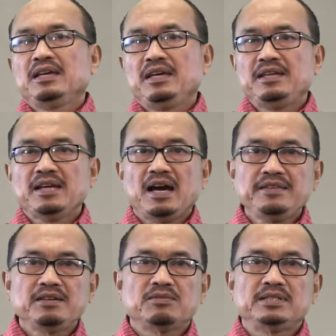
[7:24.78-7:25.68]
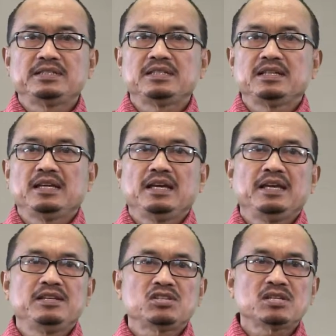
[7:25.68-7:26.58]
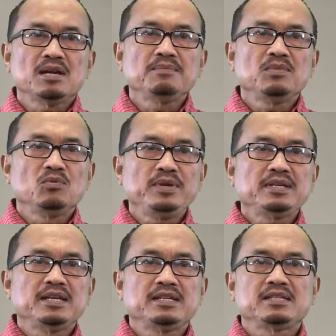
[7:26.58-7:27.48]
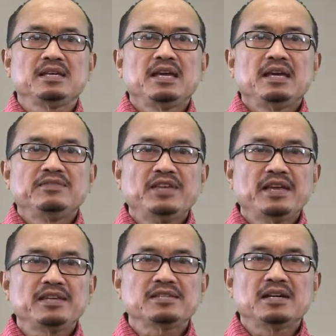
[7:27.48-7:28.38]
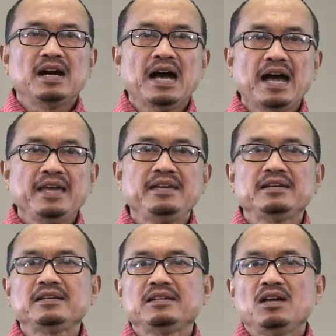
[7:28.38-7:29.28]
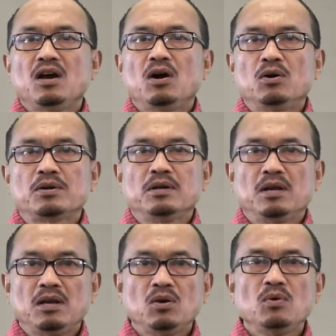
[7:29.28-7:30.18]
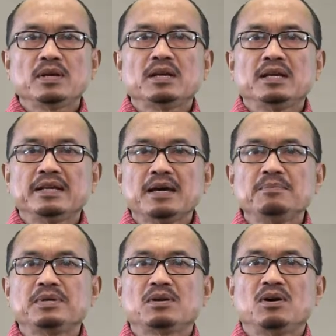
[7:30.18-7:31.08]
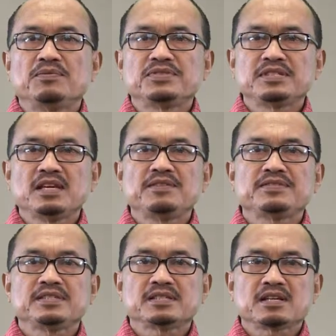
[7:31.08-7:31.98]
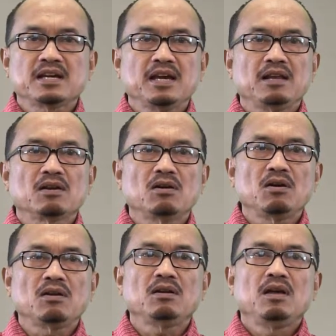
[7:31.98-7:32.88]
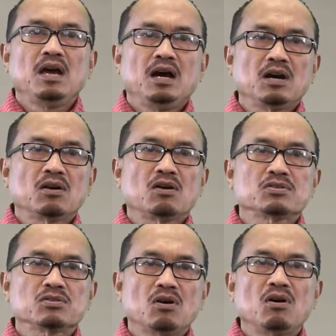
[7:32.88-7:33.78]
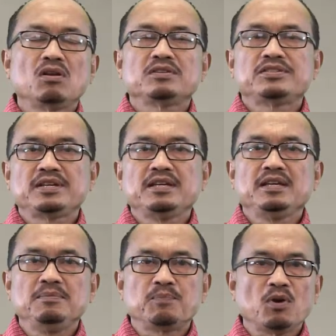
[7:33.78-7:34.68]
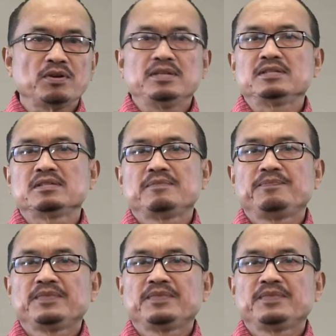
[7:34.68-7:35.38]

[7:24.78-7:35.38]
In other words, in some weekdays, there is a higher or lower number of sales calls across all three employees.